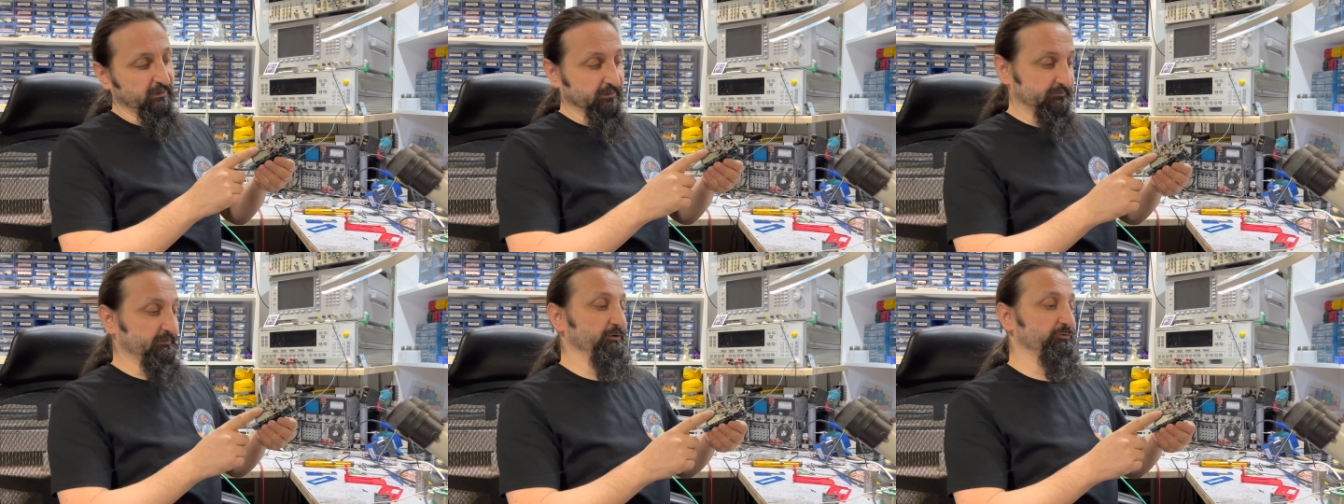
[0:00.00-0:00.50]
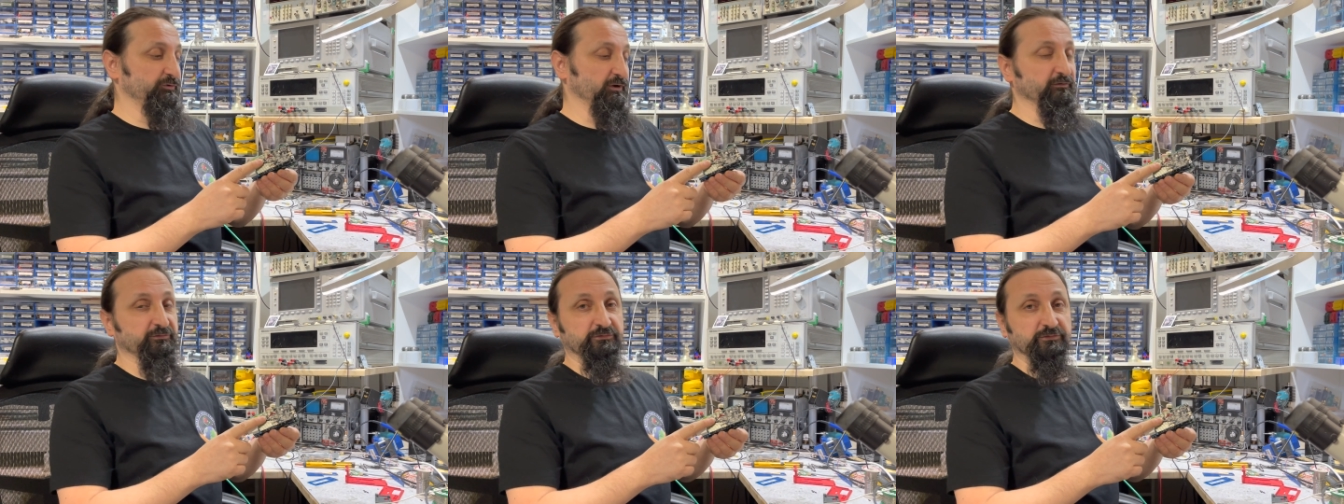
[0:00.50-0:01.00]

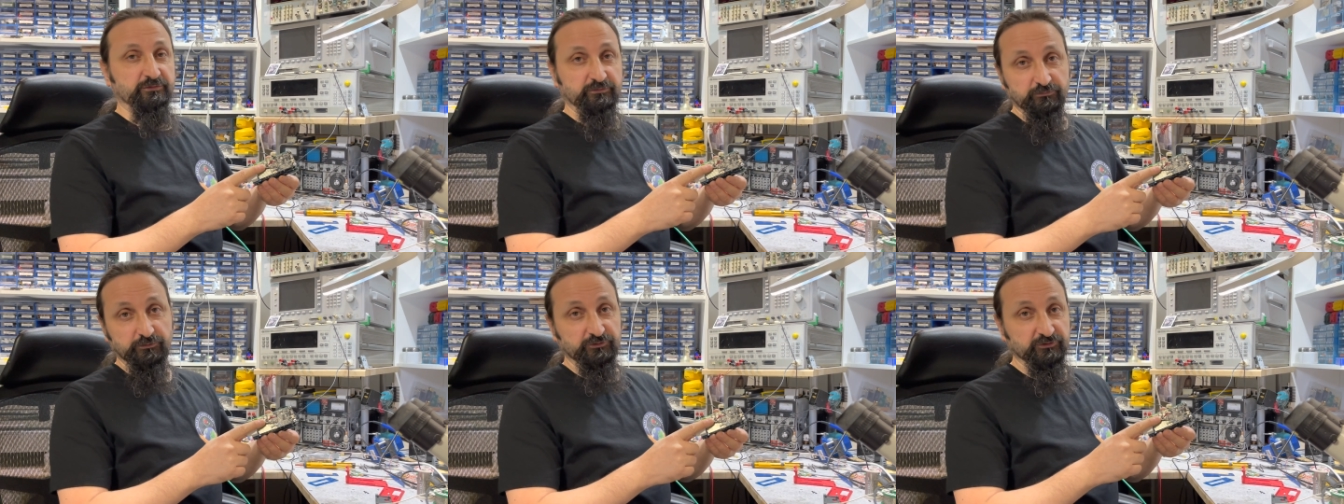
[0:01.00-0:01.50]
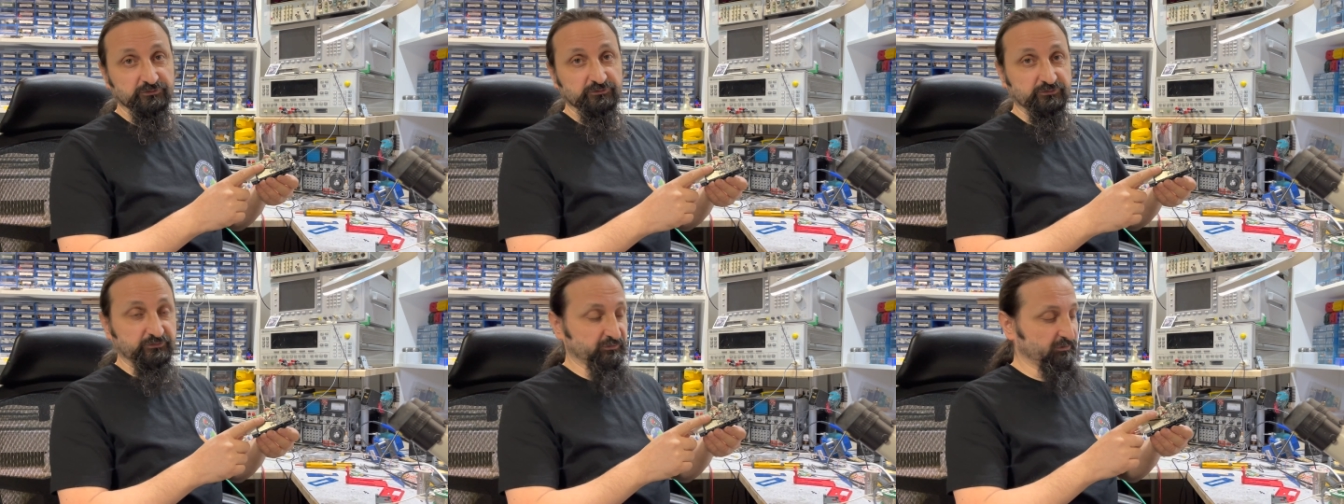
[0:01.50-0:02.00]
SHF, which
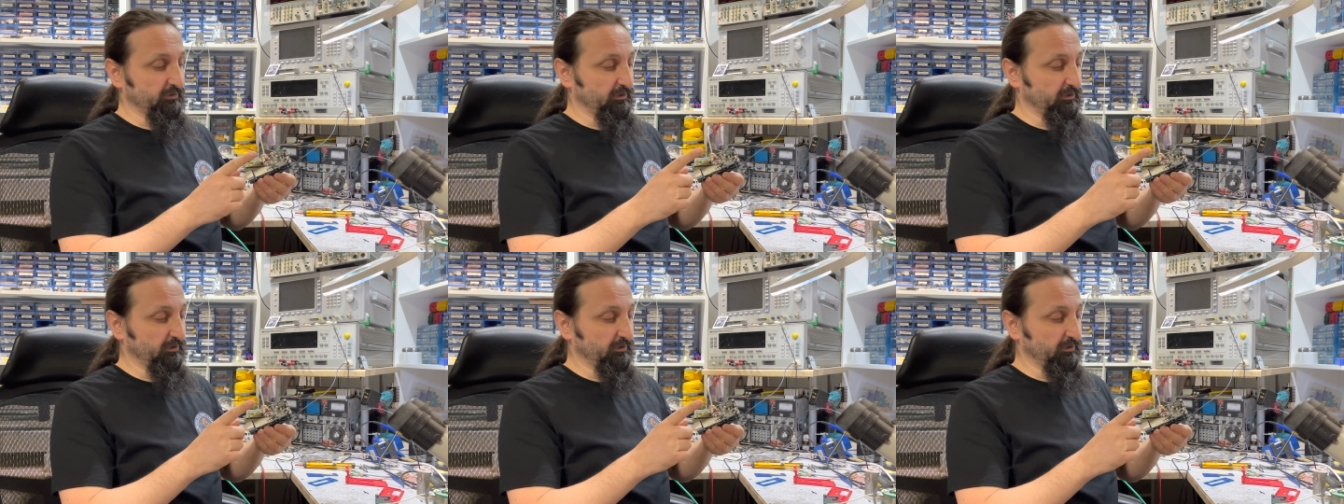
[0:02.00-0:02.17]
is